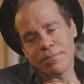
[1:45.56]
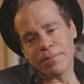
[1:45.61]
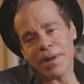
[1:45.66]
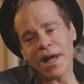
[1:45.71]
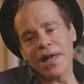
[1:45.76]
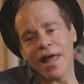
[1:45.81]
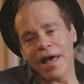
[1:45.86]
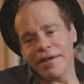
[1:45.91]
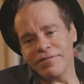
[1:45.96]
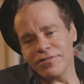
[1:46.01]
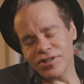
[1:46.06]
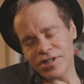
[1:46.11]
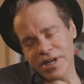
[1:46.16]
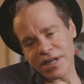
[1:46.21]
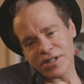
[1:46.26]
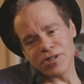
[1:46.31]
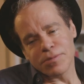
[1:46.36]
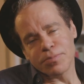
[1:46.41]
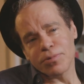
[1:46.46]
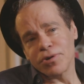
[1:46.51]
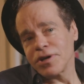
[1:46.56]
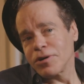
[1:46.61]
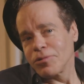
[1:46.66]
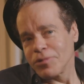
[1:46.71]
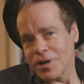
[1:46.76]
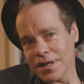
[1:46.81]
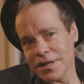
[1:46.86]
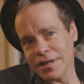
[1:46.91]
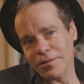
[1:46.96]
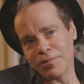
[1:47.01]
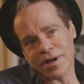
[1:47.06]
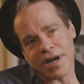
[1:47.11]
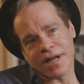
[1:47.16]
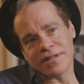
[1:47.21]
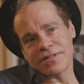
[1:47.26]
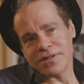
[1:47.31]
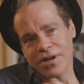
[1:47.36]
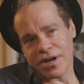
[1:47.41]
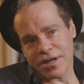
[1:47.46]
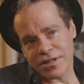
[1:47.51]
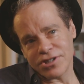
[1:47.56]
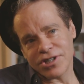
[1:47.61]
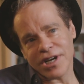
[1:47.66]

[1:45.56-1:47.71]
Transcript: My life changed pretty quickly when I started